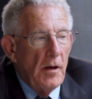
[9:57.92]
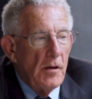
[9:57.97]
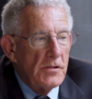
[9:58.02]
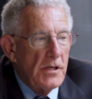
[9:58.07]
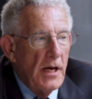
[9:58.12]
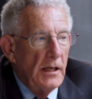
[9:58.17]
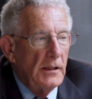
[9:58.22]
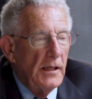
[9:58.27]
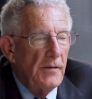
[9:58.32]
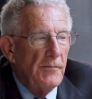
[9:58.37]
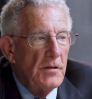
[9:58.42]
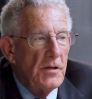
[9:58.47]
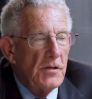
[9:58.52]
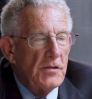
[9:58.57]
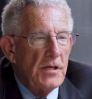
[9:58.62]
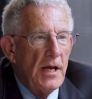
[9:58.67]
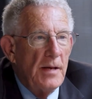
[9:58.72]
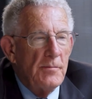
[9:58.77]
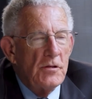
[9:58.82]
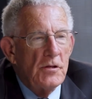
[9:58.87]
because I live in the
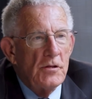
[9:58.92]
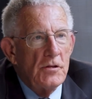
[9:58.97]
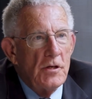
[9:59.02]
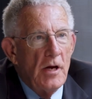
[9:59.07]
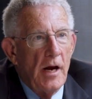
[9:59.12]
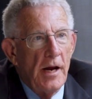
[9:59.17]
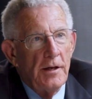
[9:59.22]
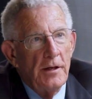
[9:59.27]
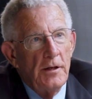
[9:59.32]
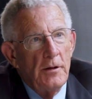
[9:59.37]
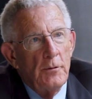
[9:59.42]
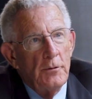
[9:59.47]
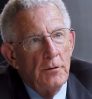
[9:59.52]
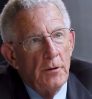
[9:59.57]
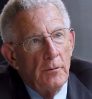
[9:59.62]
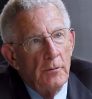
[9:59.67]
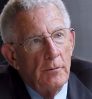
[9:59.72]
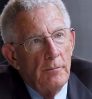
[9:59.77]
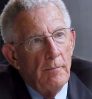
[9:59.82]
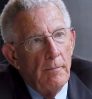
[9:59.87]
same society you do.